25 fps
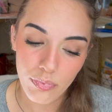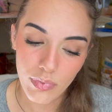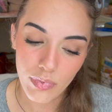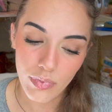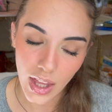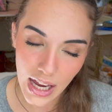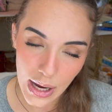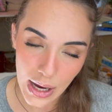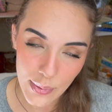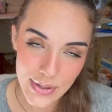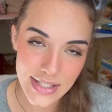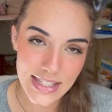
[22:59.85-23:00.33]

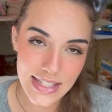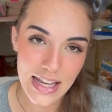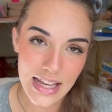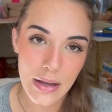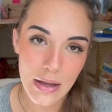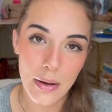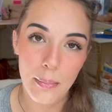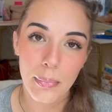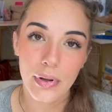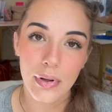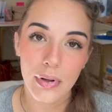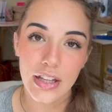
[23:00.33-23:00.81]
I would say
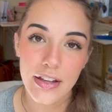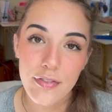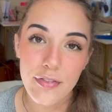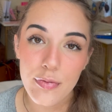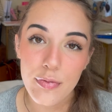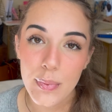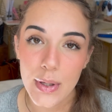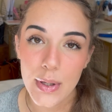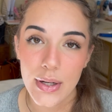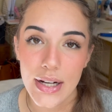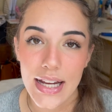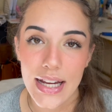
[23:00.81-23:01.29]
Believe
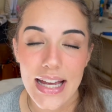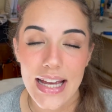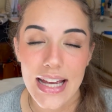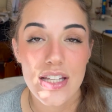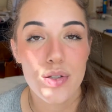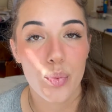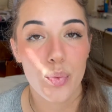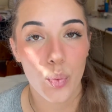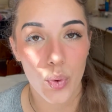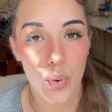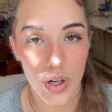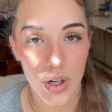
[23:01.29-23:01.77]
Beauty is
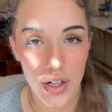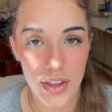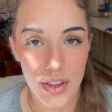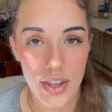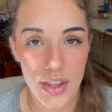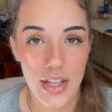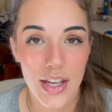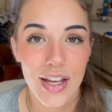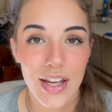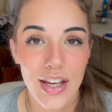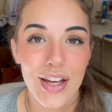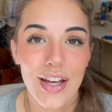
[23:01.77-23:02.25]
worth
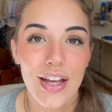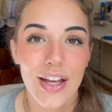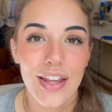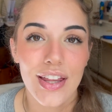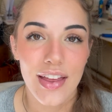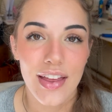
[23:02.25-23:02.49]
the